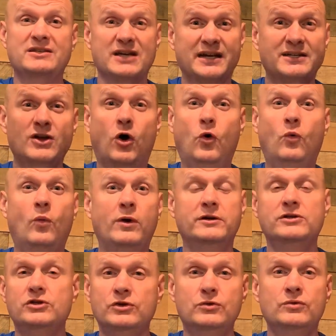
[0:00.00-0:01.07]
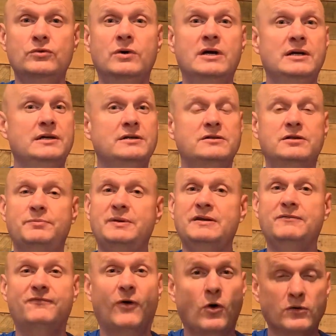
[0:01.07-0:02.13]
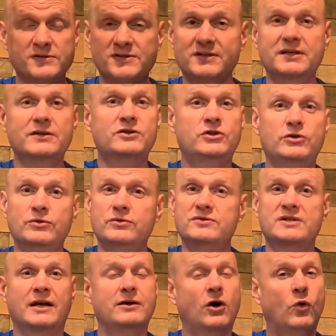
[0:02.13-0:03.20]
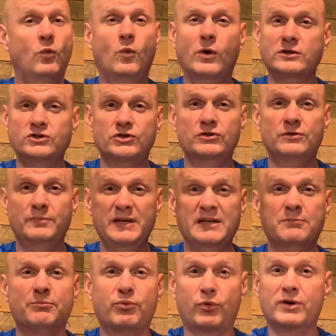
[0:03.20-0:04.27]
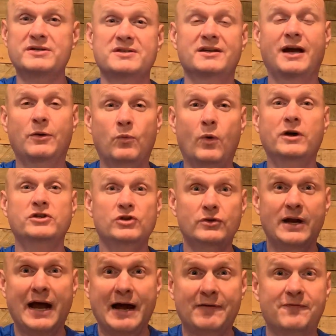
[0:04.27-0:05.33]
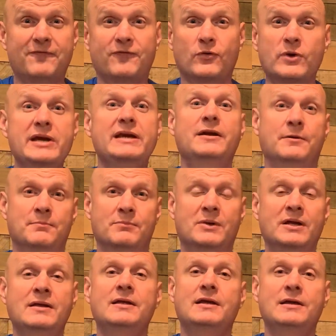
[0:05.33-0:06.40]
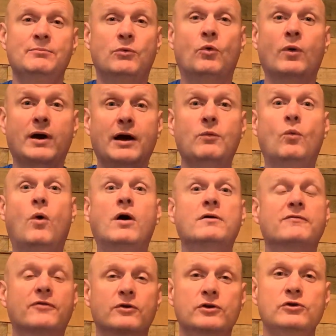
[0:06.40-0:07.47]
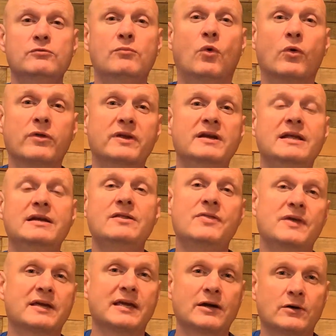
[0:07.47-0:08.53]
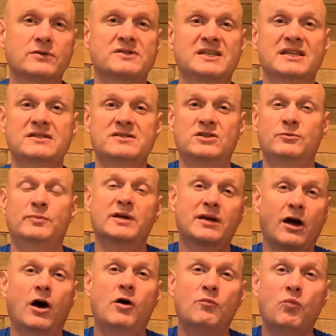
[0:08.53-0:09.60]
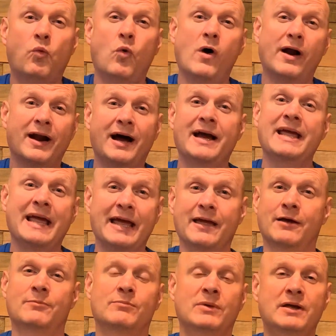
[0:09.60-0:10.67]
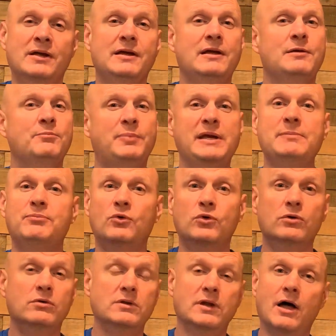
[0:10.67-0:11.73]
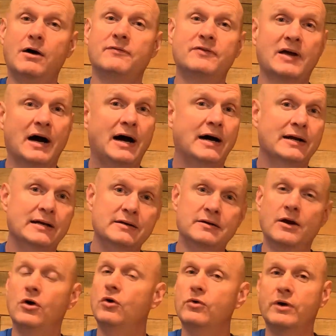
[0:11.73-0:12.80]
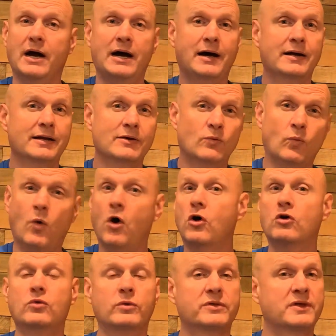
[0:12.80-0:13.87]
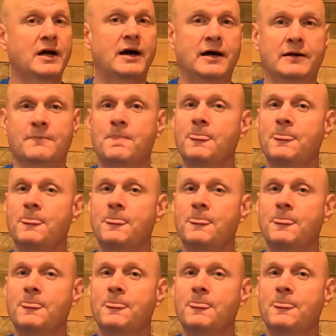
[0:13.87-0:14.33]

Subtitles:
I don't want you to be falsely accused. I don't want you to be imprisoned. I want you to have freedom. But what I want for you more than anything else is to become what I am. People who love God and know God and walk with God.